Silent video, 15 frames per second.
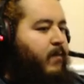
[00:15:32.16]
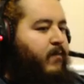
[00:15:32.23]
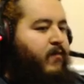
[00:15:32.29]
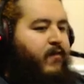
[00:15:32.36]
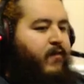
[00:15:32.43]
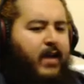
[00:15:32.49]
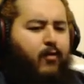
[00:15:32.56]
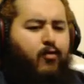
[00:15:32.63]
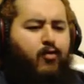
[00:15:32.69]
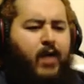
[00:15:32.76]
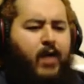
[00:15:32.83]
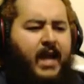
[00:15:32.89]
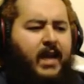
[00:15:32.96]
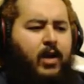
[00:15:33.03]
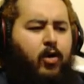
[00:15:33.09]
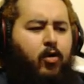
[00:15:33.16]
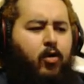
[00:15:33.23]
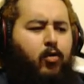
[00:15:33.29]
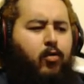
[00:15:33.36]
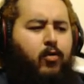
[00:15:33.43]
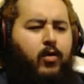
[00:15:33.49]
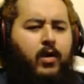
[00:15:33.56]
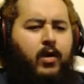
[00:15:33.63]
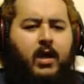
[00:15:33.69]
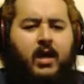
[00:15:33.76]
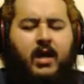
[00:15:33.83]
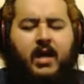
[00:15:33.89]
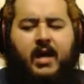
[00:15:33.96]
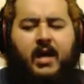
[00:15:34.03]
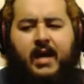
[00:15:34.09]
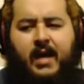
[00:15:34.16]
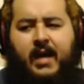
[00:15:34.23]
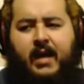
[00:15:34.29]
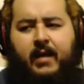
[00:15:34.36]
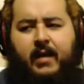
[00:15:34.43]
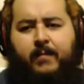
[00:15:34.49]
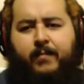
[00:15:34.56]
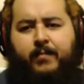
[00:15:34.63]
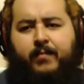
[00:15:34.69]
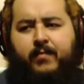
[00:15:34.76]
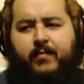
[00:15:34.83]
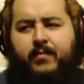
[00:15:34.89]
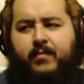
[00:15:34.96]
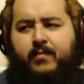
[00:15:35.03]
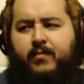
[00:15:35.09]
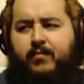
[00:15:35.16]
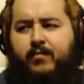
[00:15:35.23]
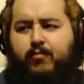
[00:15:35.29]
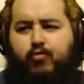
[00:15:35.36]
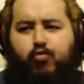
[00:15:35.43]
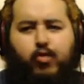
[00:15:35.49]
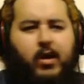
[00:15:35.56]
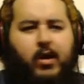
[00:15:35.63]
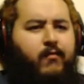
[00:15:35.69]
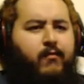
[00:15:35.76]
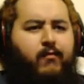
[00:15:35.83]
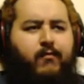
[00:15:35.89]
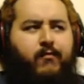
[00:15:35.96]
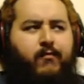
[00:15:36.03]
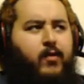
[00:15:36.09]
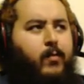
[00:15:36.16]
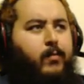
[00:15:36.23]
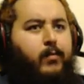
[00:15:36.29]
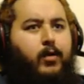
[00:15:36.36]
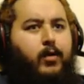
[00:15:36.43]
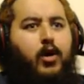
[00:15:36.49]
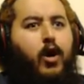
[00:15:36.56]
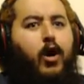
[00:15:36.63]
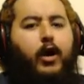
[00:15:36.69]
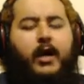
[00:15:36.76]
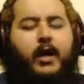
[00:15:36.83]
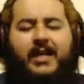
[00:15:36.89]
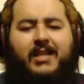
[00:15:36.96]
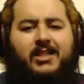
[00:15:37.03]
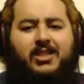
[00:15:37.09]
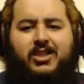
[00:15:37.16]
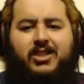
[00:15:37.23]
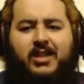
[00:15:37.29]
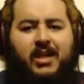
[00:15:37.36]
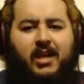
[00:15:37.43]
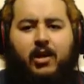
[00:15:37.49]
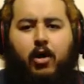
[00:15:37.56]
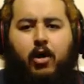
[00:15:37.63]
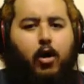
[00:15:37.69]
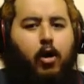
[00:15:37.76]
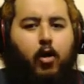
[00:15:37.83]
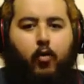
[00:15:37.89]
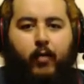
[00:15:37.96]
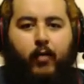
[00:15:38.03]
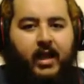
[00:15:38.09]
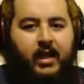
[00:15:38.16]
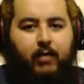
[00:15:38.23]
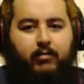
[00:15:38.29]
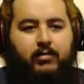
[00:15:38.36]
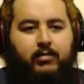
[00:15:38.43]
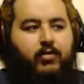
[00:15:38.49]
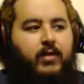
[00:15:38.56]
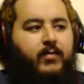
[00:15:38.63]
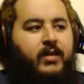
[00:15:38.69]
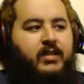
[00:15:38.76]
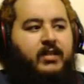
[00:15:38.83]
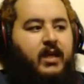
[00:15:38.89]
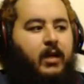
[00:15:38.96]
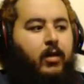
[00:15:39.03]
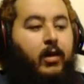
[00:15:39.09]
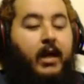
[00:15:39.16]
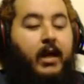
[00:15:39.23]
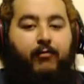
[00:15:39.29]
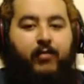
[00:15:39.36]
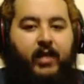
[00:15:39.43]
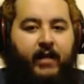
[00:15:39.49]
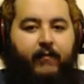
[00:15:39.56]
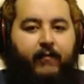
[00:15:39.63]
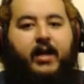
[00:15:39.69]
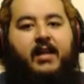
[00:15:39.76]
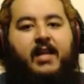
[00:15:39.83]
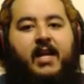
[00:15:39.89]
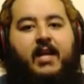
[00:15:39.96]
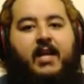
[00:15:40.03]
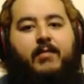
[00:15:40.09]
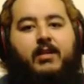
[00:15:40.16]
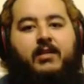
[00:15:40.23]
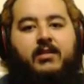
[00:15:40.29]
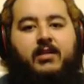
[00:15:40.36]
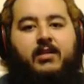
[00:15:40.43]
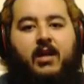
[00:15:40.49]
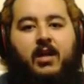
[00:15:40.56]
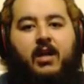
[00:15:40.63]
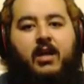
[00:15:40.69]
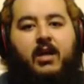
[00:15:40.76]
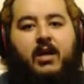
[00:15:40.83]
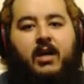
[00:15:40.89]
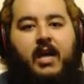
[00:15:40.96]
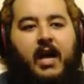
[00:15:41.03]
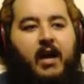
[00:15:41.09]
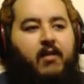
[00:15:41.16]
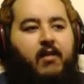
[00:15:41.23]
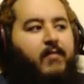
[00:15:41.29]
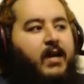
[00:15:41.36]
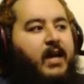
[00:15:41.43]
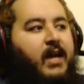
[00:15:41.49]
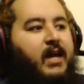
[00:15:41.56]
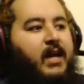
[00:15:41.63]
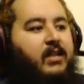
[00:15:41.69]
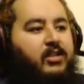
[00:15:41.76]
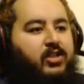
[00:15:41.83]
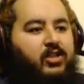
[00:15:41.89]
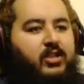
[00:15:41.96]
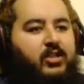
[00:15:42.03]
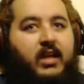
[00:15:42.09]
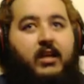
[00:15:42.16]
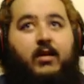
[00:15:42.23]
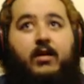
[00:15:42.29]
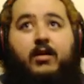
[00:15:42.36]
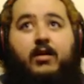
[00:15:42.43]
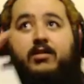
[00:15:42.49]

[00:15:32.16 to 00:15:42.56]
fight Rhino and run from Carnage in a hallway that was creepy as hell. I'll never get that image out of my head. It's just like a